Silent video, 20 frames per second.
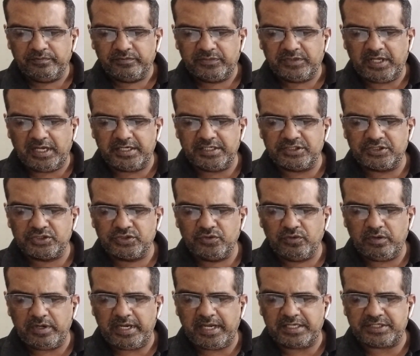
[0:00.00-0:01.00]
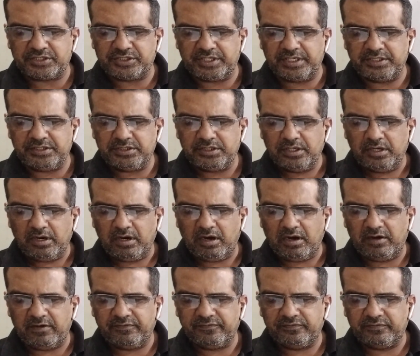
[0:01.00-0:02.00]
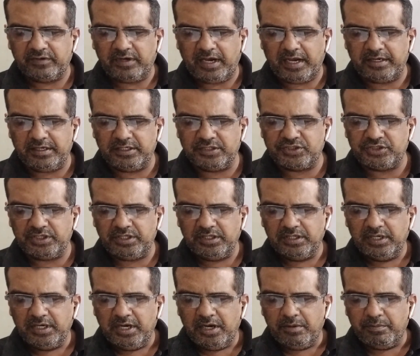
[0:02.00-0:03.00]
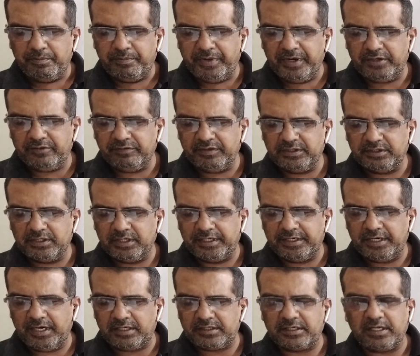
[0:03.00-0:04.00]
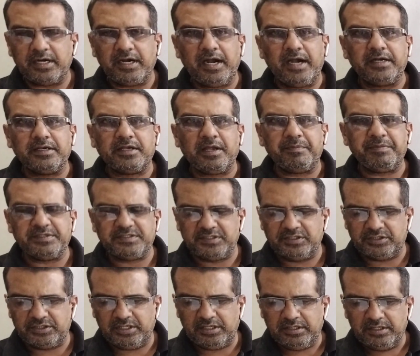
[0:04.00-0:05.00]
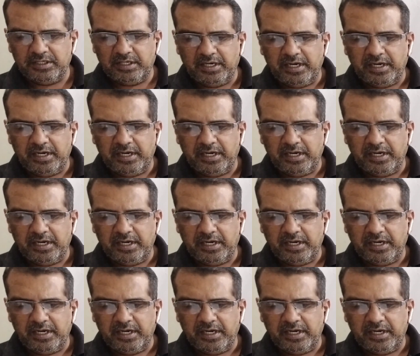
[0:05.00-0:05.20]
there is no exchange of energy between the inductor and capacitor.